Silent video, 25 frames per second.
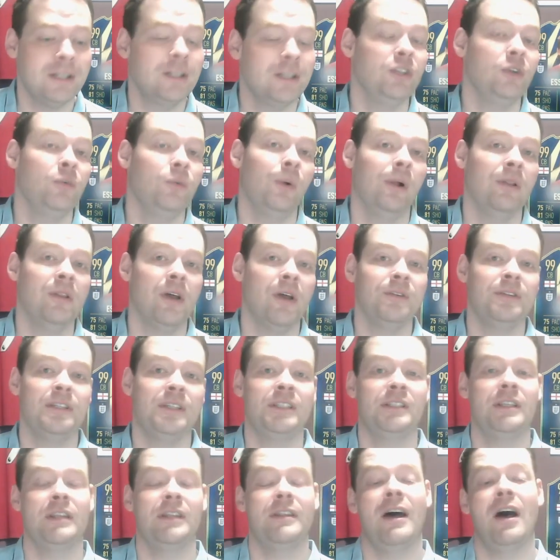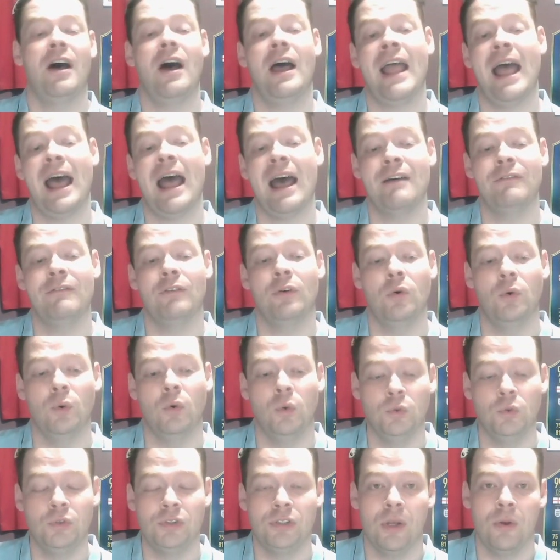You will notice that I have
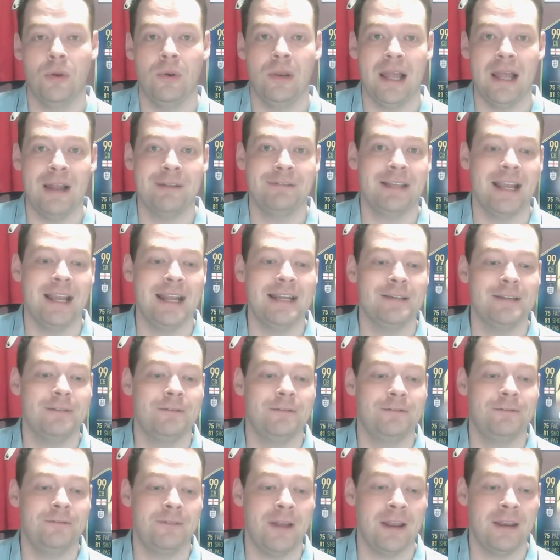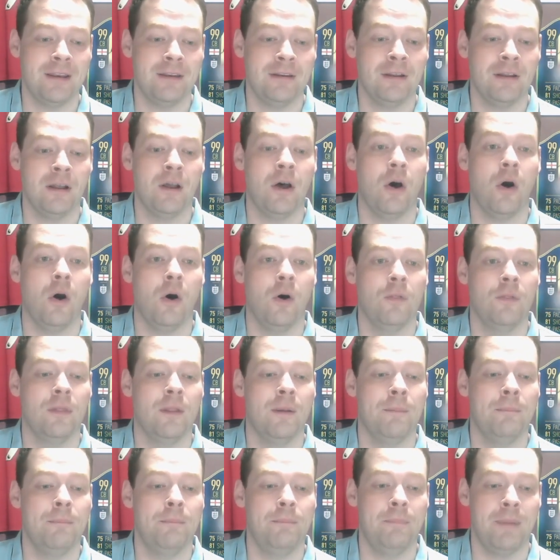also left a defender on
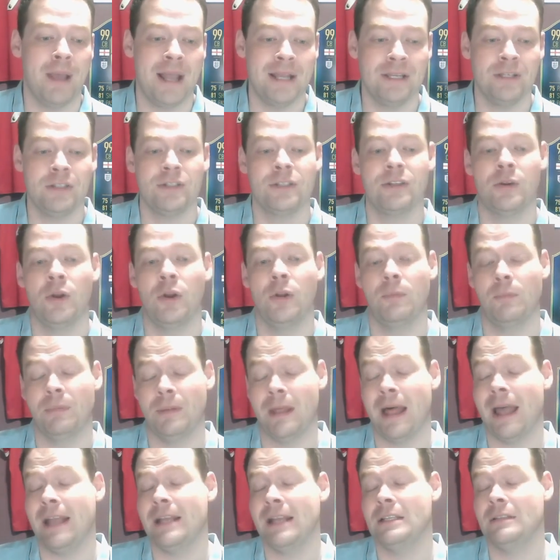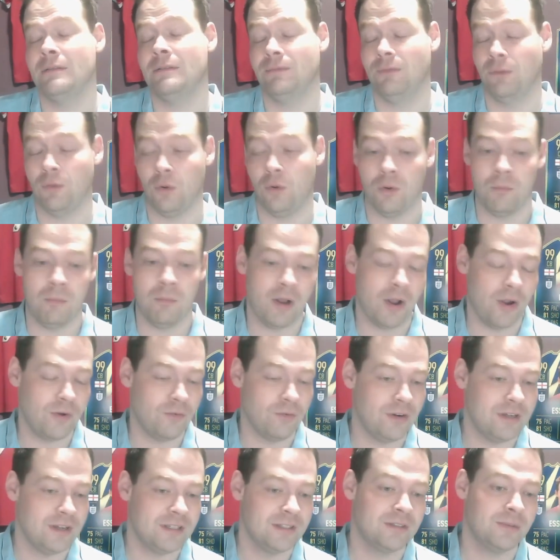the bench. That is for my own
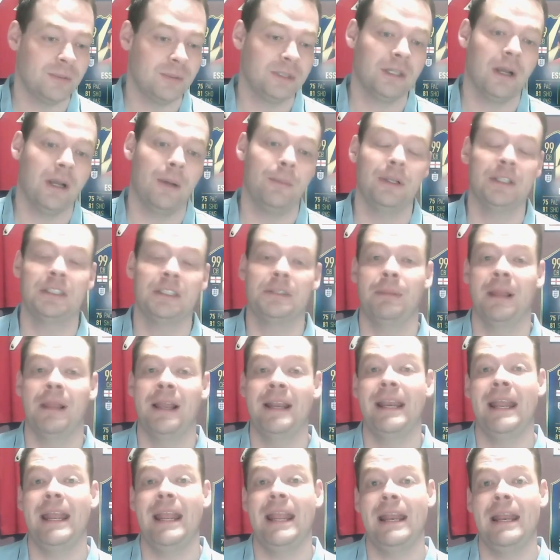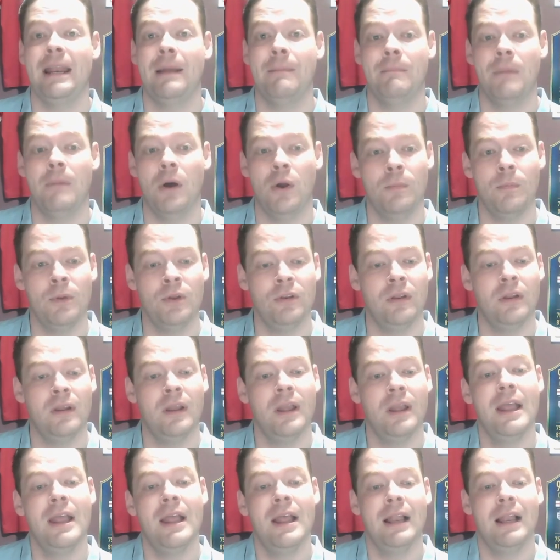reasons, which I will explain in a moment.
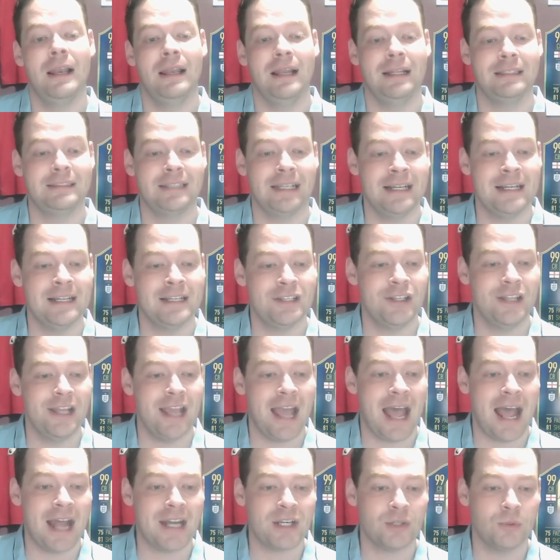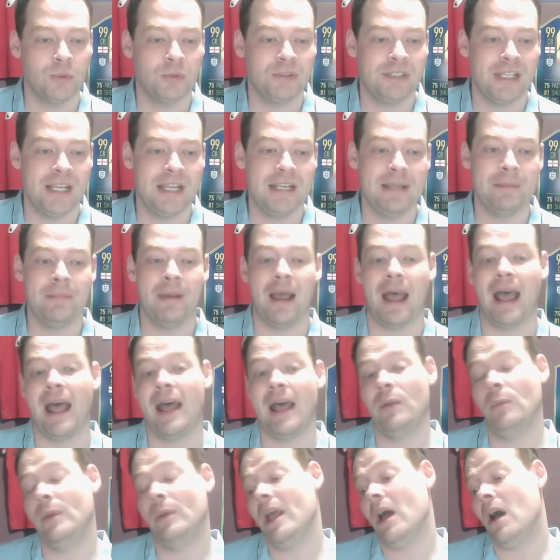Let's get into the actual team.
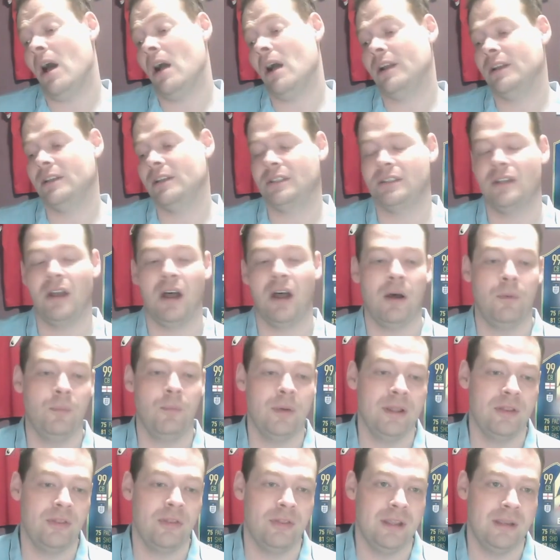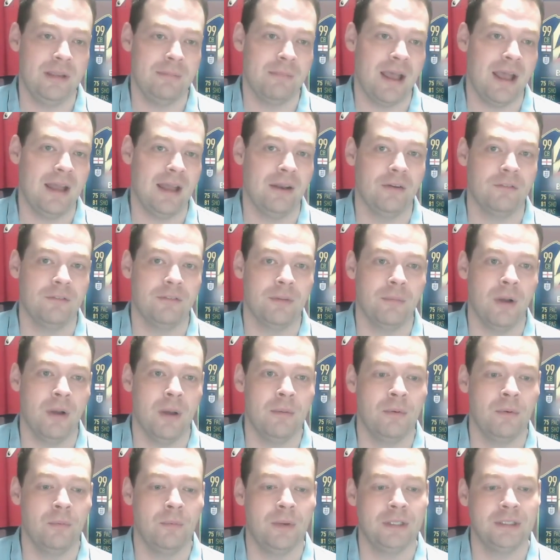And we are going to start with the man of the
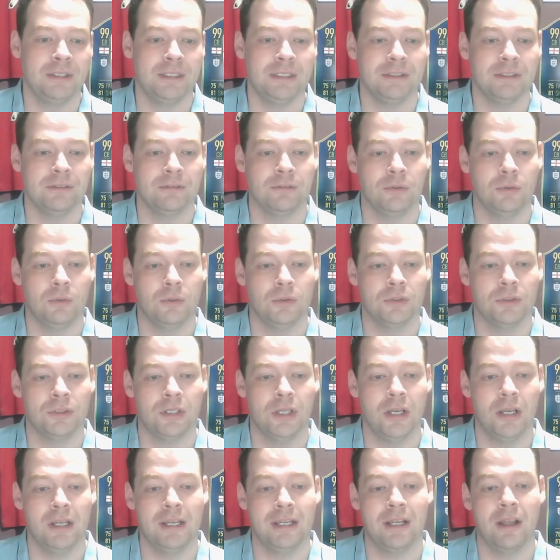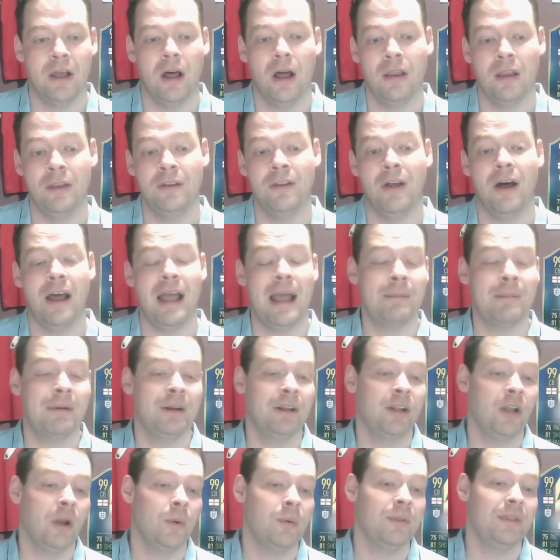moment, which is, of course, Erling Haaland. I am going
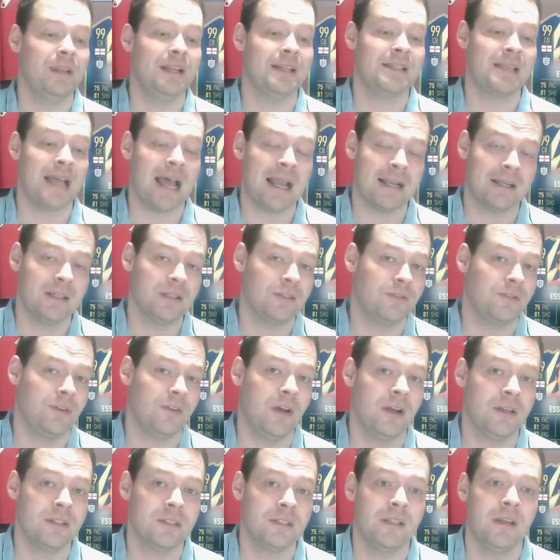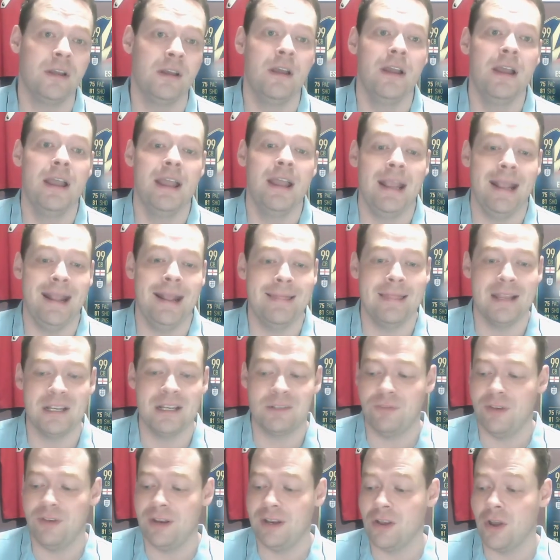to go with the attackers first in this
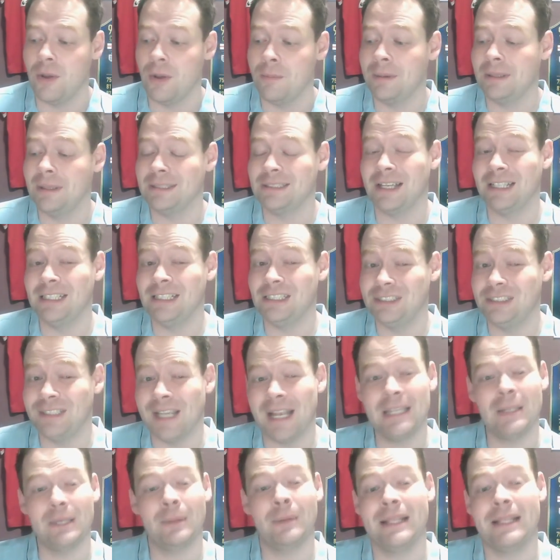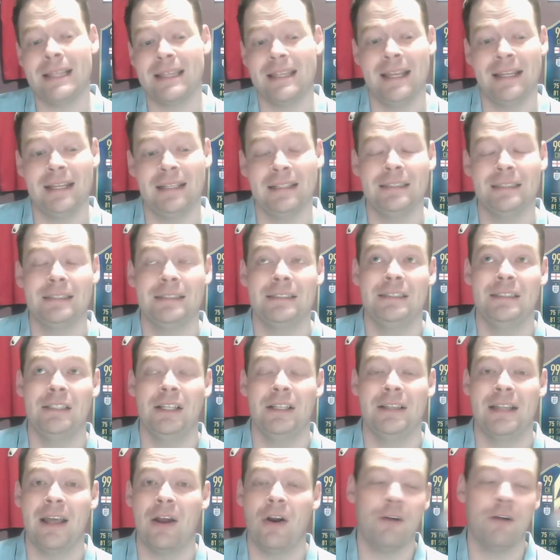video because I genuinely think
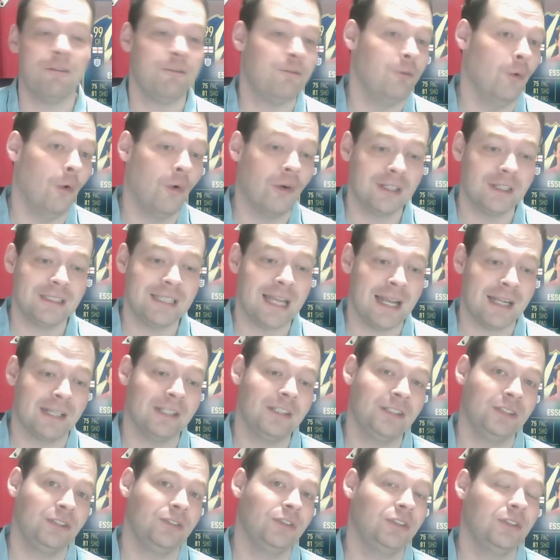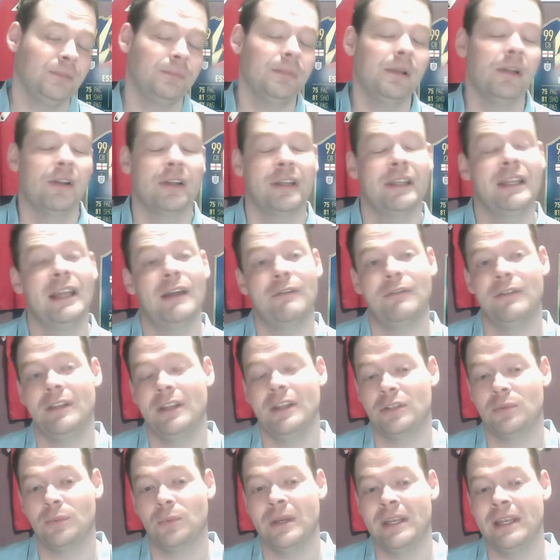that there are 4 attackers you should be looking at for
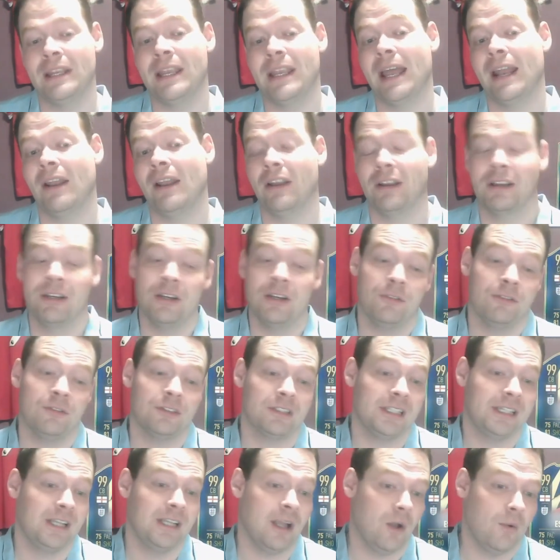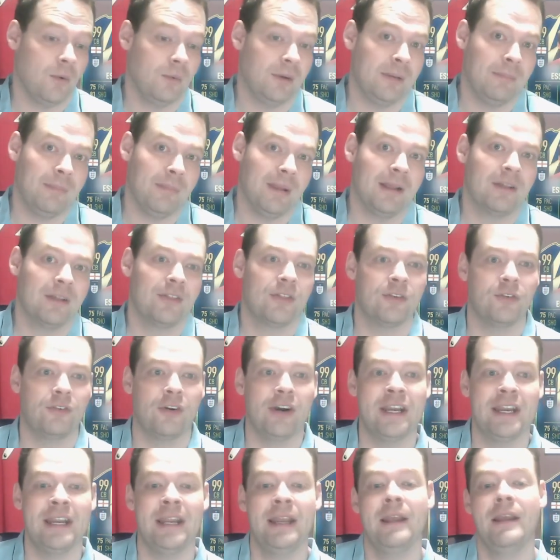this week. And I can obviously only pick
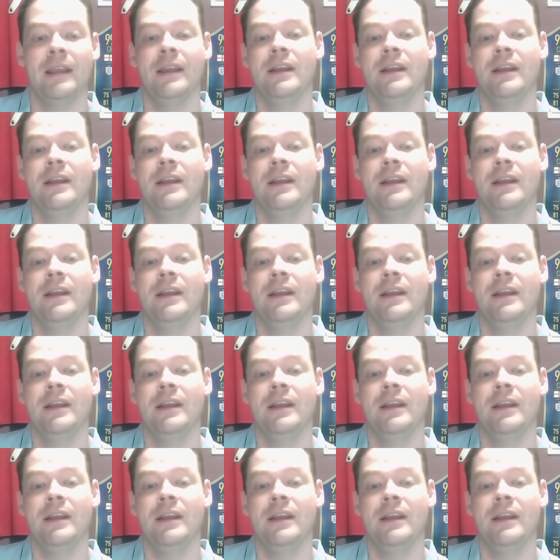3.